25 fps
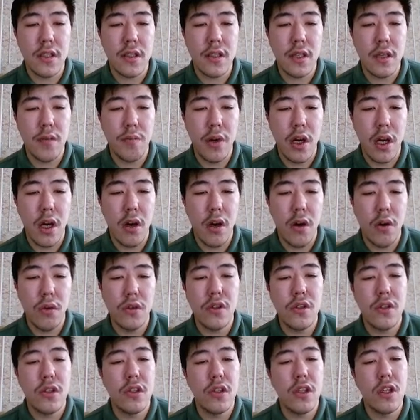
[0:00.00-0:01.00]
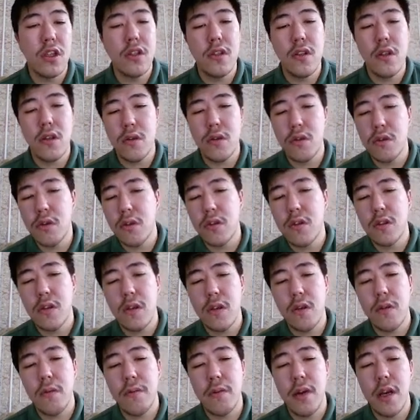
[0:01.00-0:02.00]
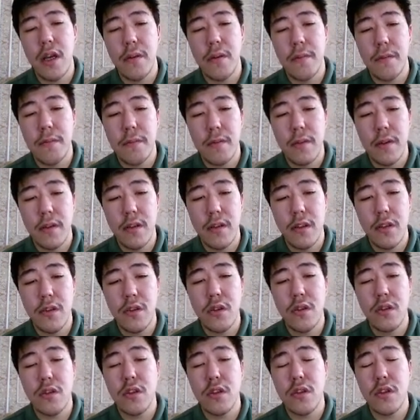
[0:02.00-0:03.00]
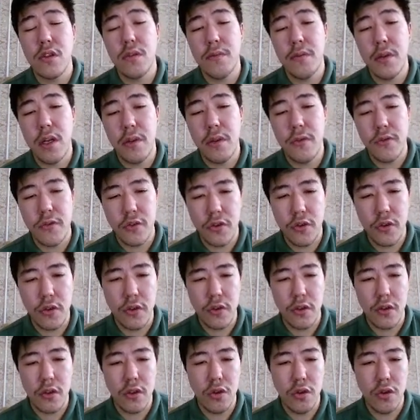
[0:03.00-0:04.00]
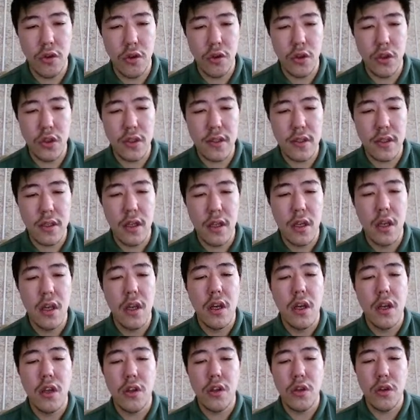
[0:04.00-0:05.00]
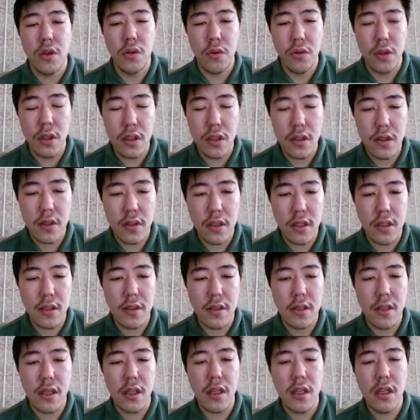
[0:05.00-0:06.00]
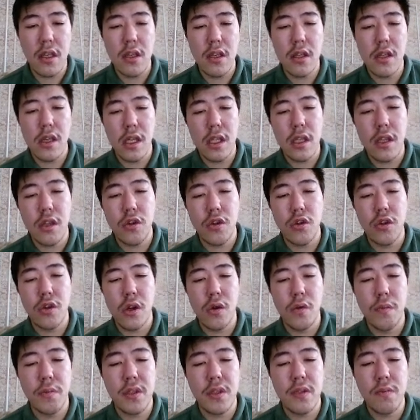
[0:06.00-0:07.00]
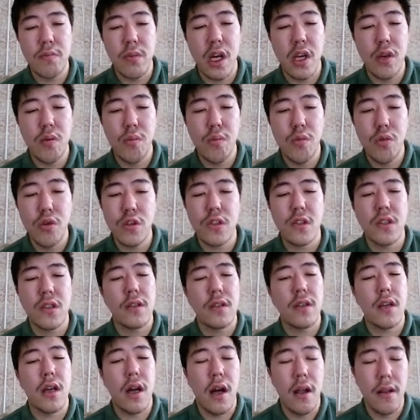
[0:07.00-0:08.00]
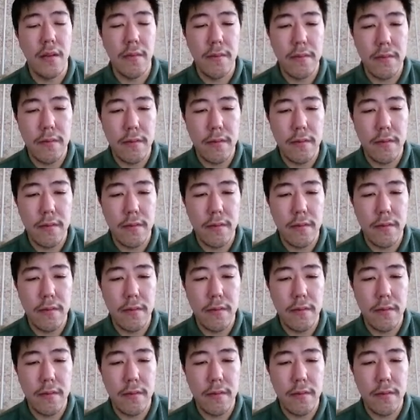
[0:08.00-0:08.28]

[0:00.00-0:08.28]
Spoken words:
about 0.005 shot noise units, the key rate drops by more than half.